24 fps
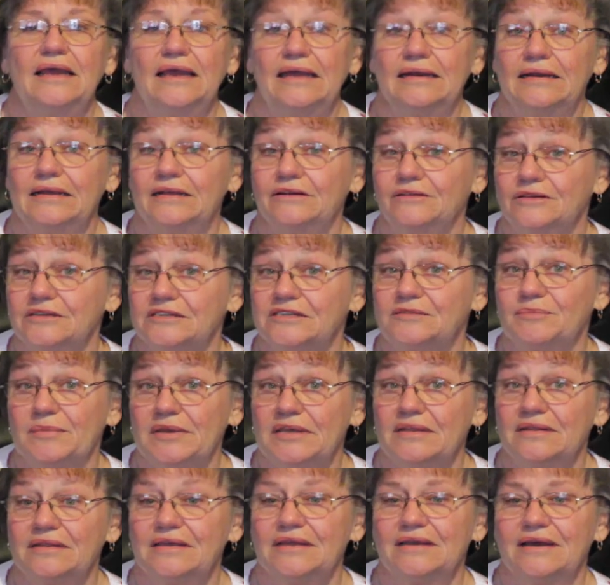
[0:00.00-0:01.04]
And he looks
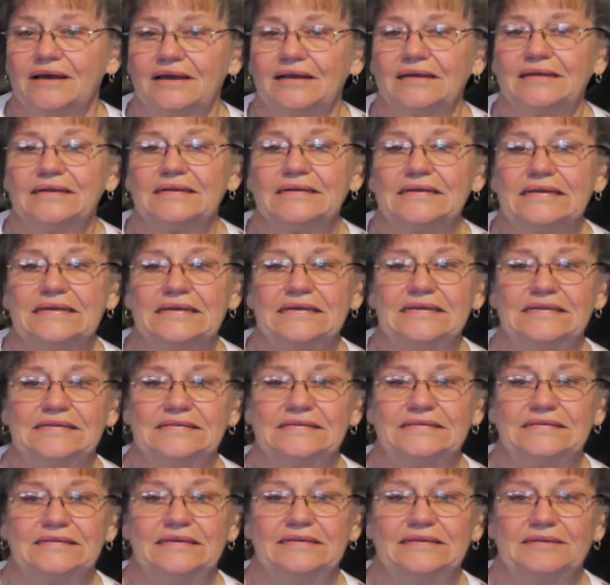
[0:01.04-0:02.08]
me in the eye and he
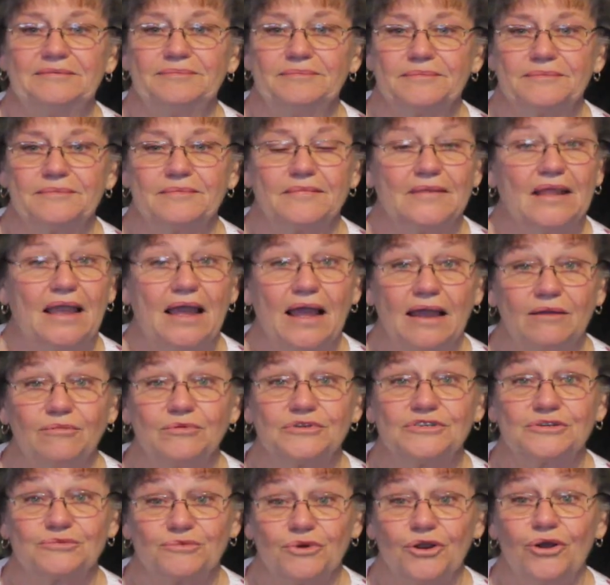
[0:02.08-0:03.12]
said, I
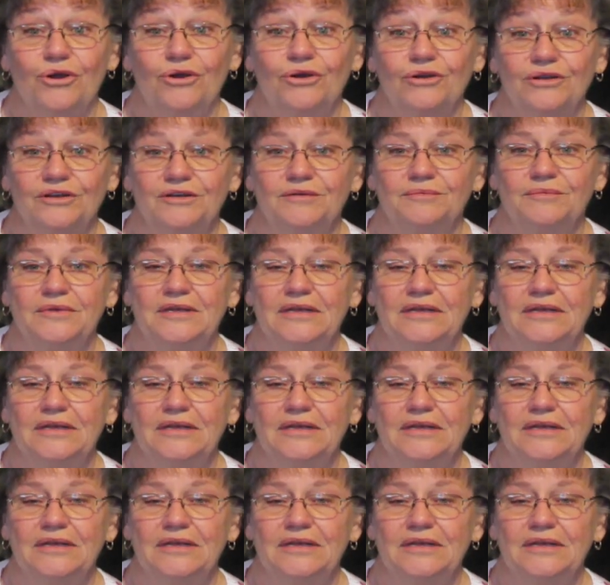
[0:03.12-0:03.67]
was wrong.